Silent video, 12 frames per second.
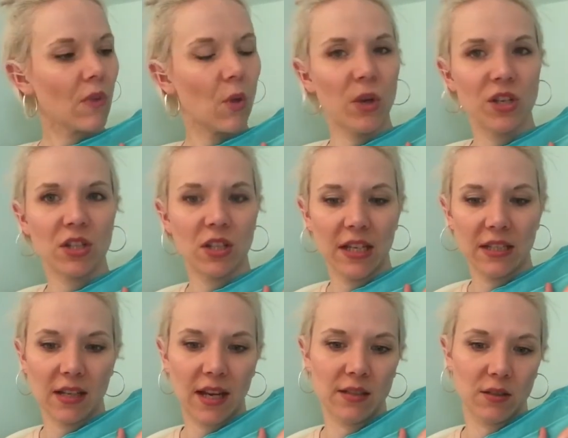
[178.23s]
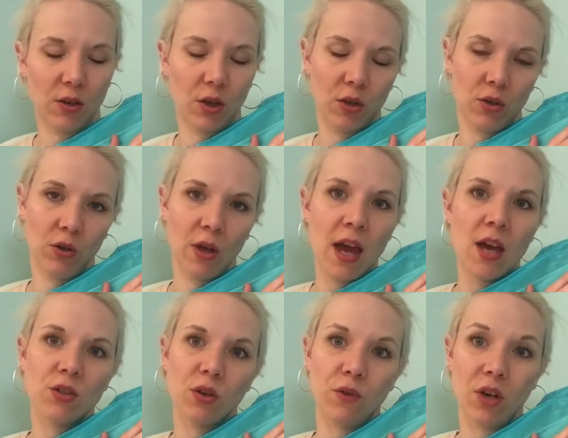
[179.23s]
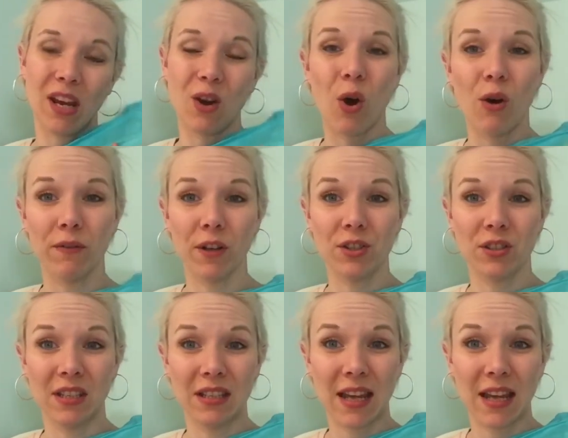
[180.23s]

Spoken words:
which stays nice and cool. So if you're getting hot flushes at